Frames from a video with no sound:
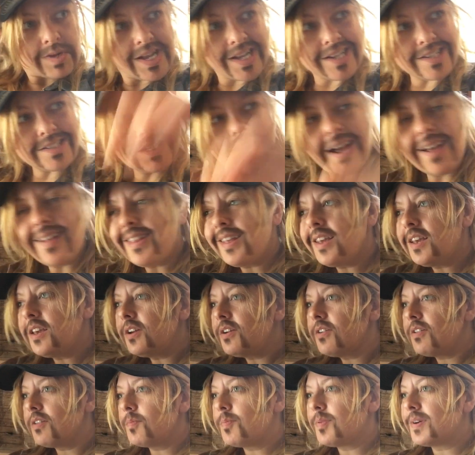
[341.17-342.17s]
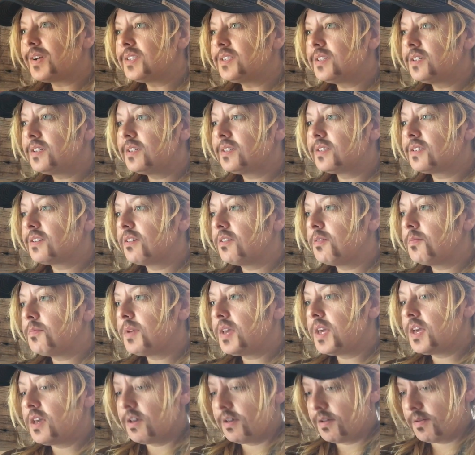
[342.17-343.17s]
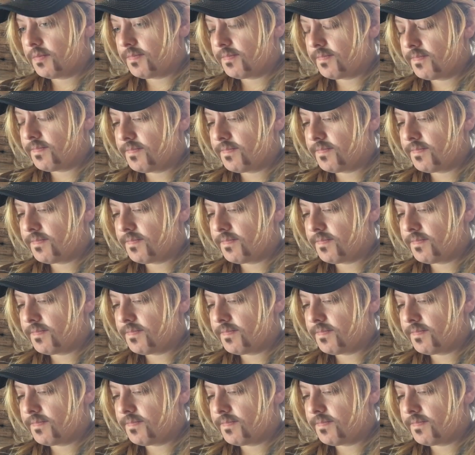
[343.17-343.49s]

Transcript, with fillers: Is that the year the president's gonna be up?